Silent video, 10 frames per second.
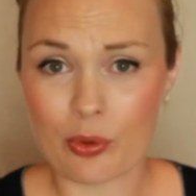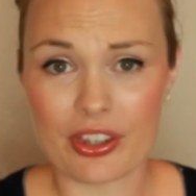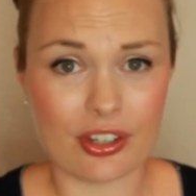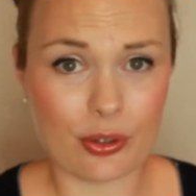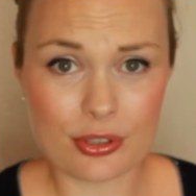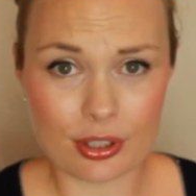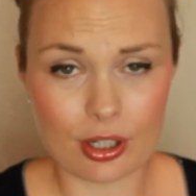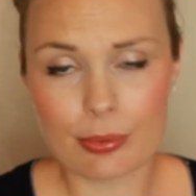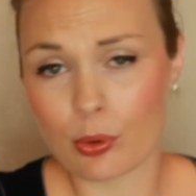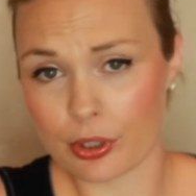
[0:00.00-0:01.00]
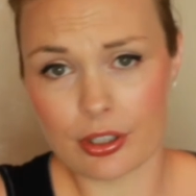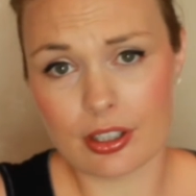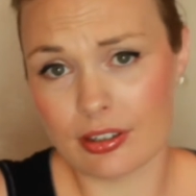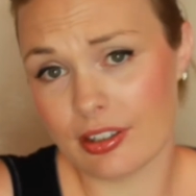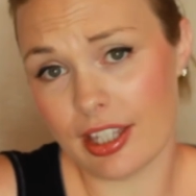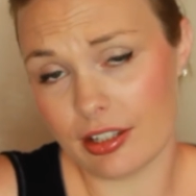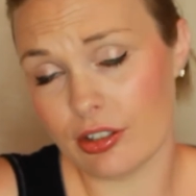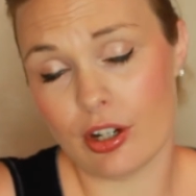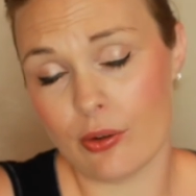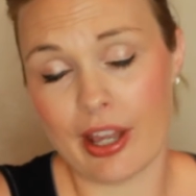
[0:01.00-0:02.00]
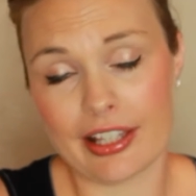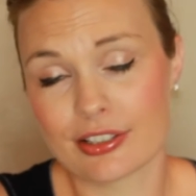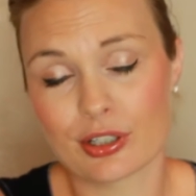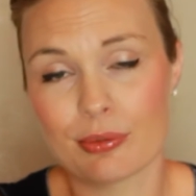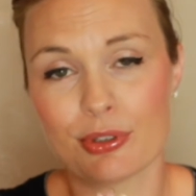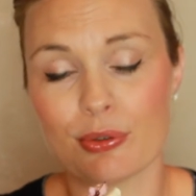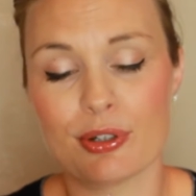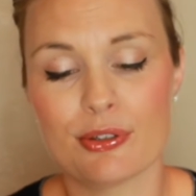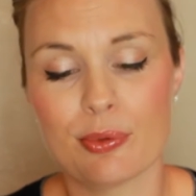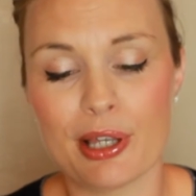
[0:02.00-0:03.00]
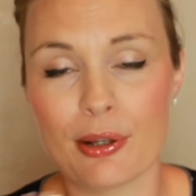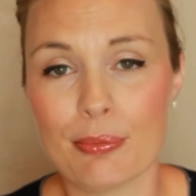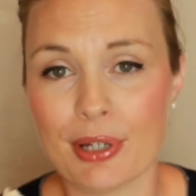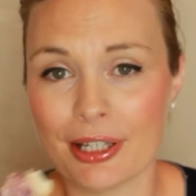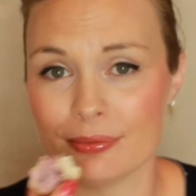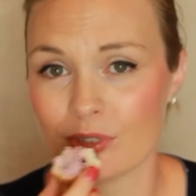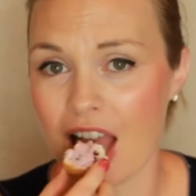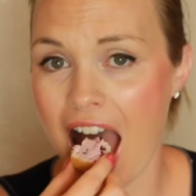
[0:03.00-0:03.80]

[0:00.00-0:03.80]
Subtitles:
with no syrup, or you could then, you know, add syrup to it as well. But